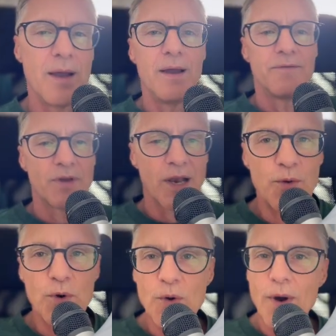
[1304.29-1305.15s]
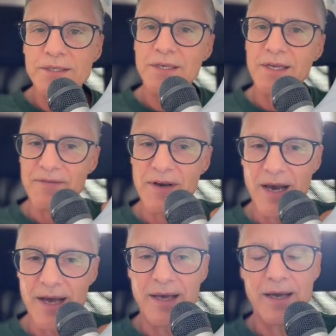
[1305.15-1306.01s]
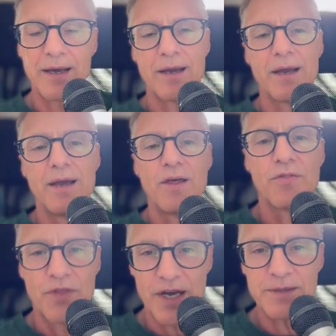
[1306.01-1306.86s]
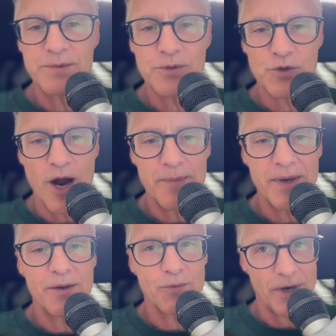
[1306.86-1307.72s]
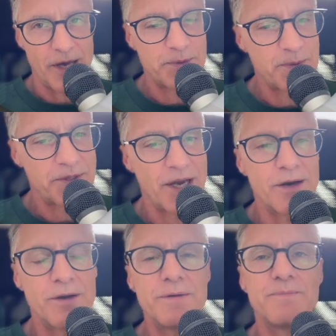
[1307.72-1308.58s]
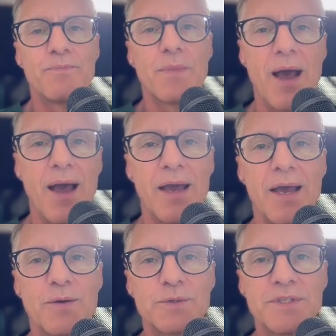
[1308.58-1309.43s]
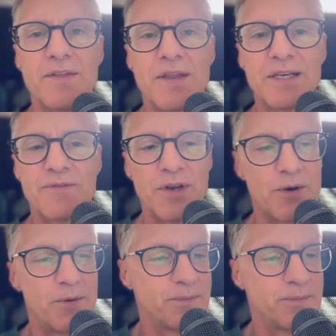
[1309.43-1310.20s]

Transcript: If you like what you're watching, give it a like. Think of subscribing. It really helps my channel. And we'll see you in the next video.